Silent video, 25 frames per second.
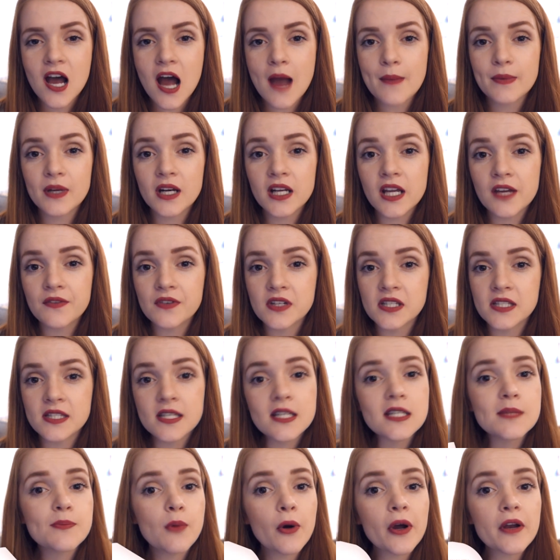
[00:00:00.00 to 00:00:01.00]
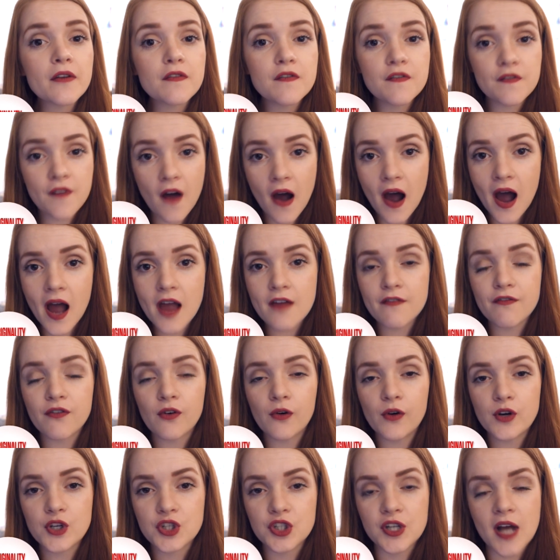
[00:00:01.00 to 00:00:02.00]
I'm gonna give it a 6.5
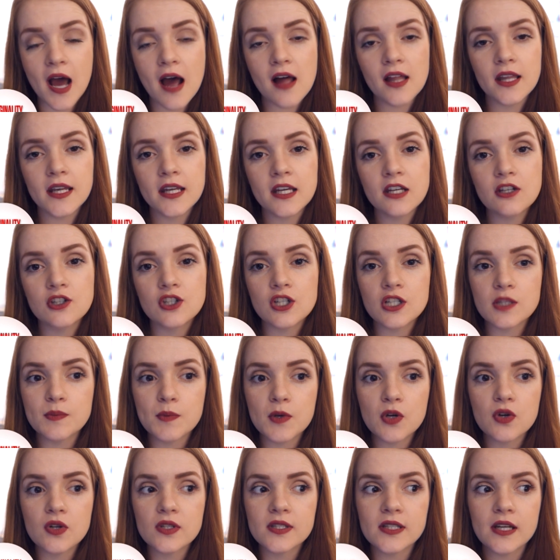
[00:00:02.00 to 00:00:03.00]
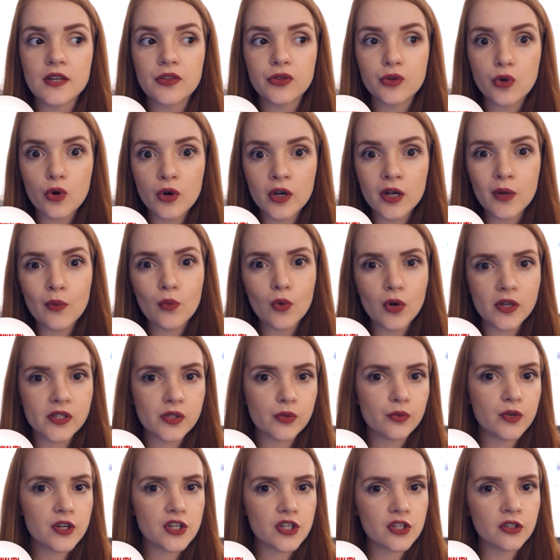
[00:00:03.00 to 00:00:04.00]
for originality, just because I thought it
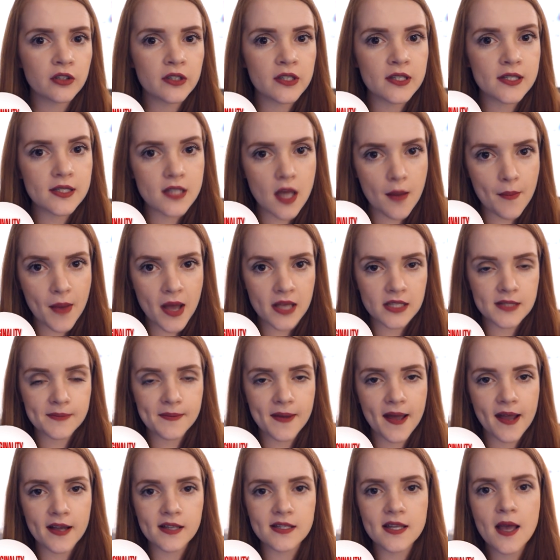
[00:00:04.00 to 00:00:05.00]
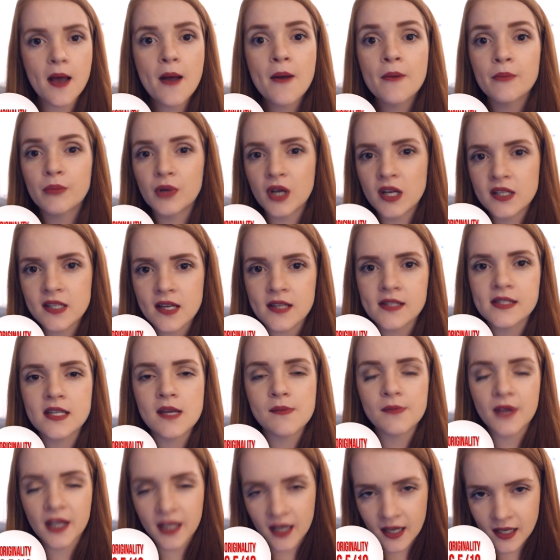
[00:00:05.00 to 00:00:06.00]
was original in some aspects, but it does
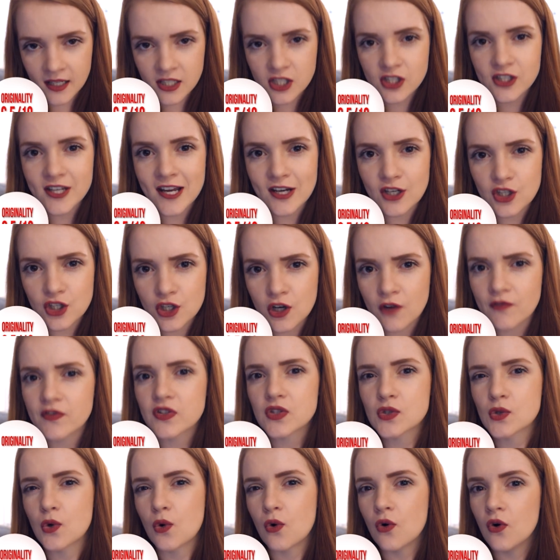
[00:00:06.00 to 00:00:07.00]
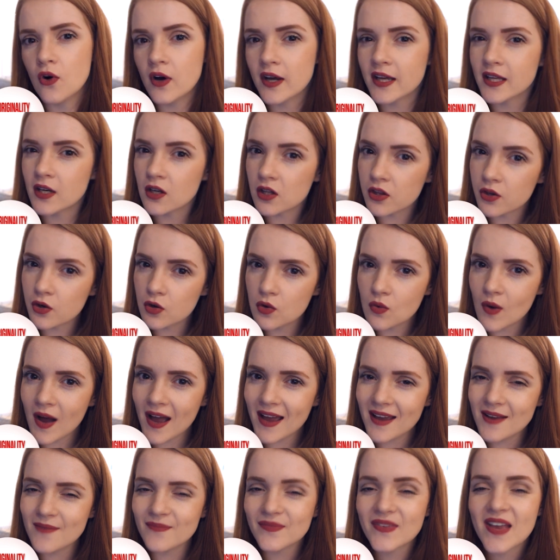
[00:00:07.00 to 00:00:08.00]
seem like an extension of Saw in a little
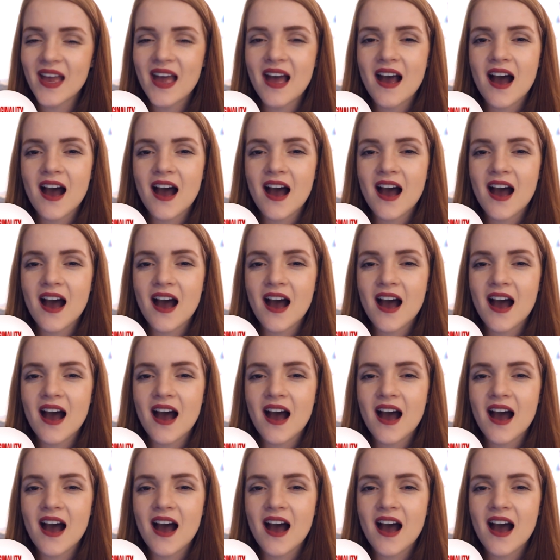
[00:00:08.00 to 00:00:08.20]
way.